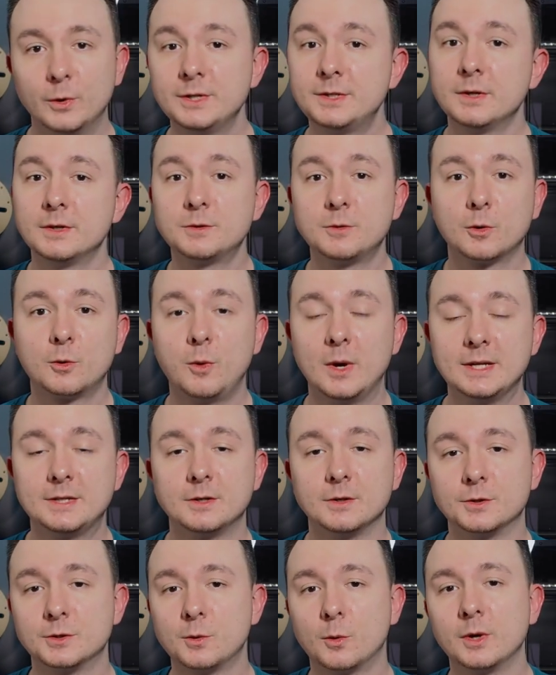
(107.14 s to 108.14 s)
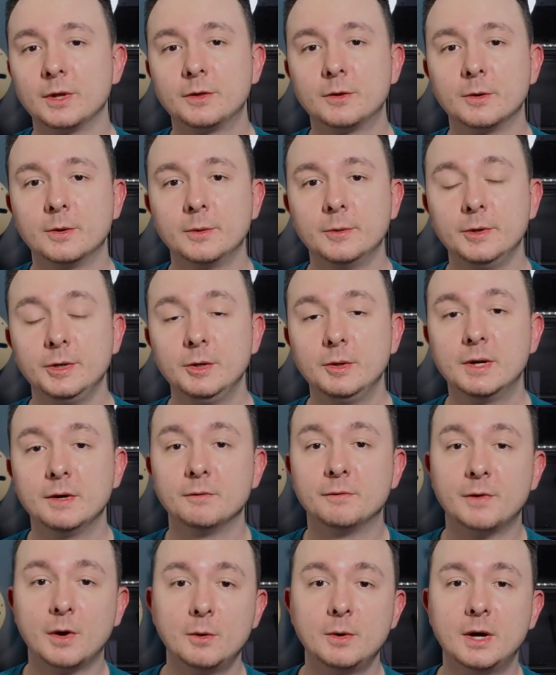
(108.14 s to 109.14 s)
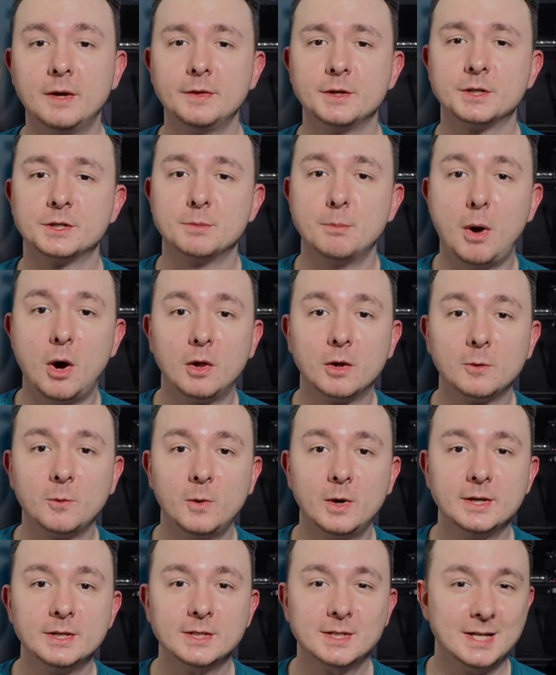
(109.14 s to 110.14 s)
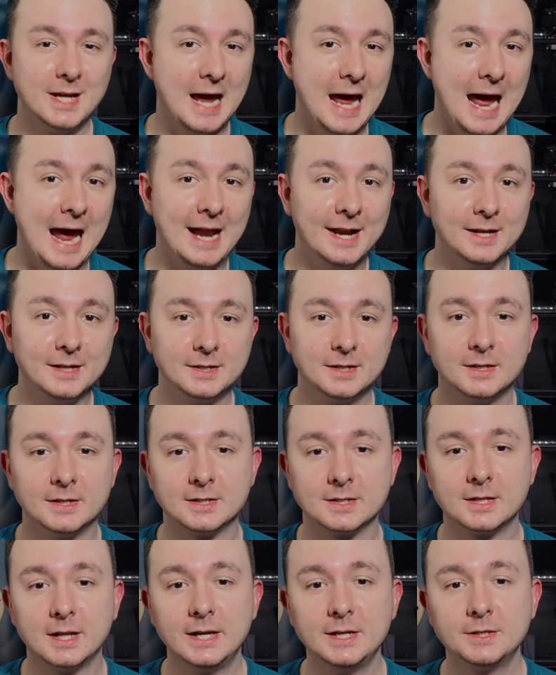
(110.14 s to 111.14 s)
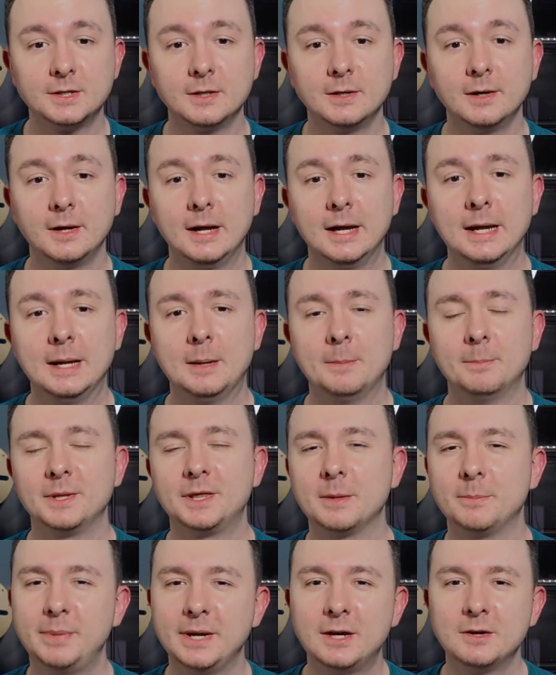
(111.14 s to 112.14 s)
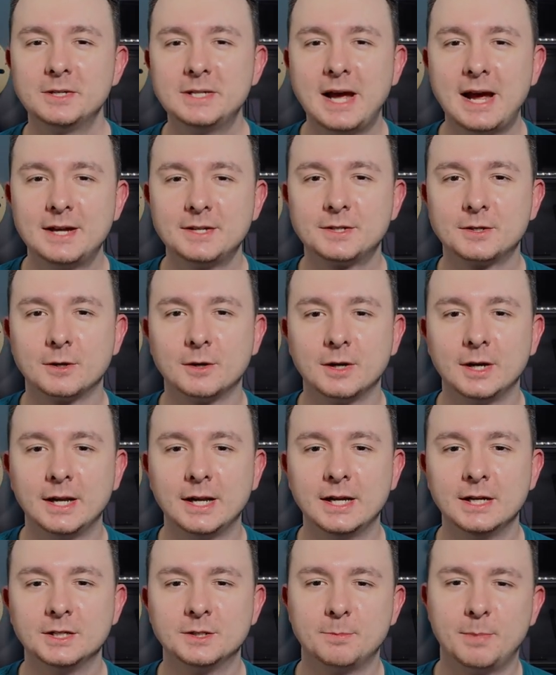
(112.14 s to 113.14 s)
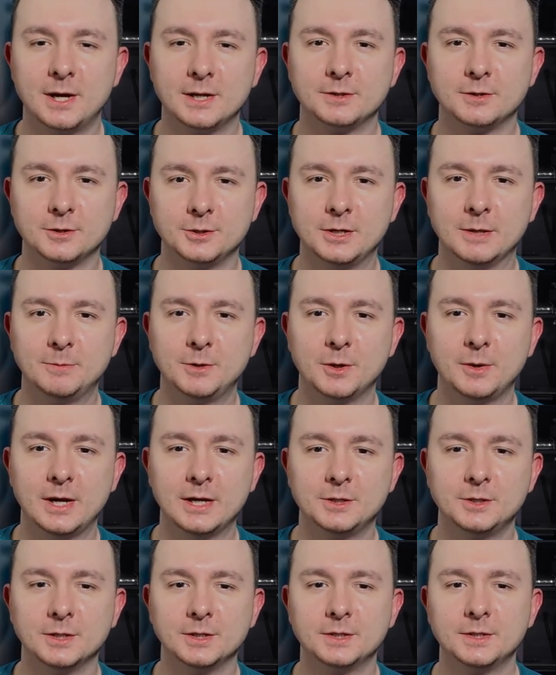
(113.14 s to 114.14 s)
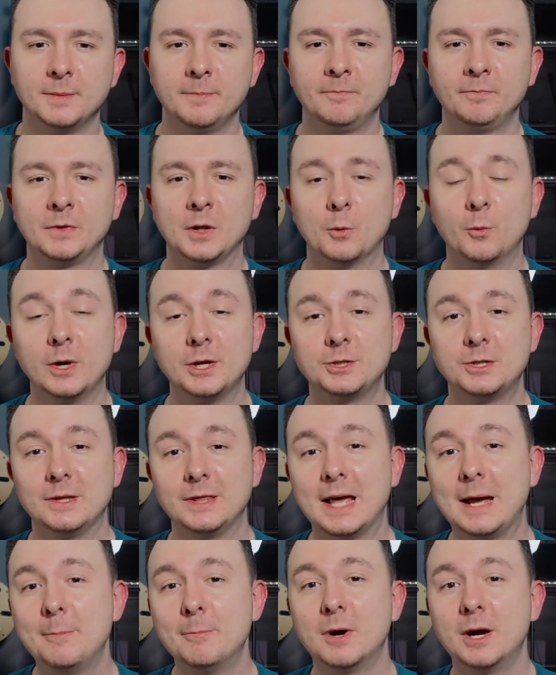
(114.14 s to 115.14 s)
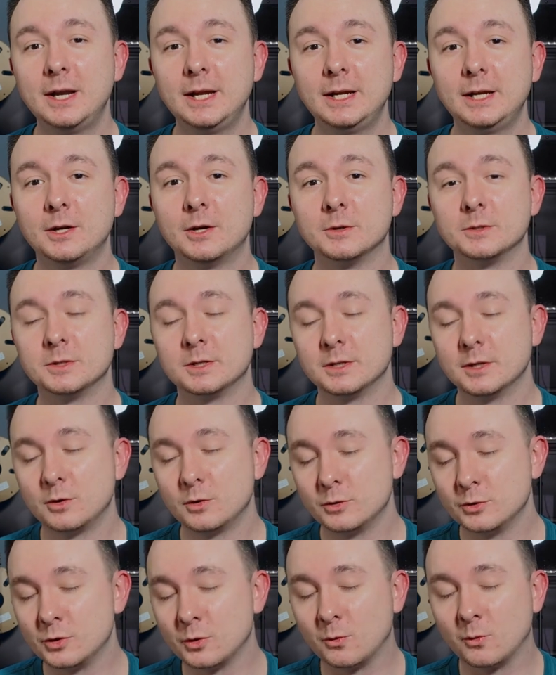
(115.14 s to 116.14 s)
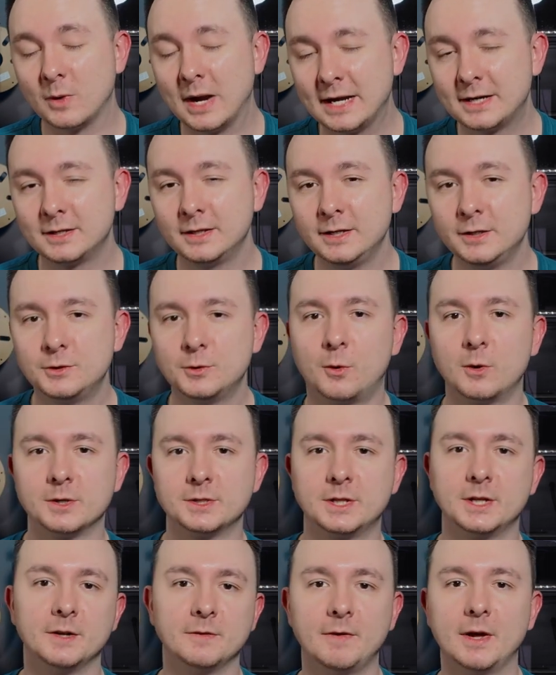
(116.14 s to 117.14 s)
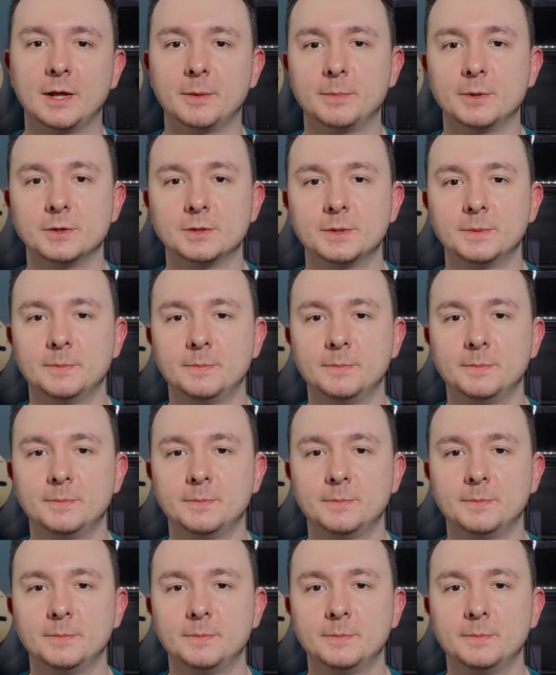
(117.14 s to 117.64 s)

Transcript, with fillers: Once those requests are sorted through, you can vote on the smaller ones to add into the slicer but the bigger tasks are going to need sponsorship donations, which that money goes directly towards the developers.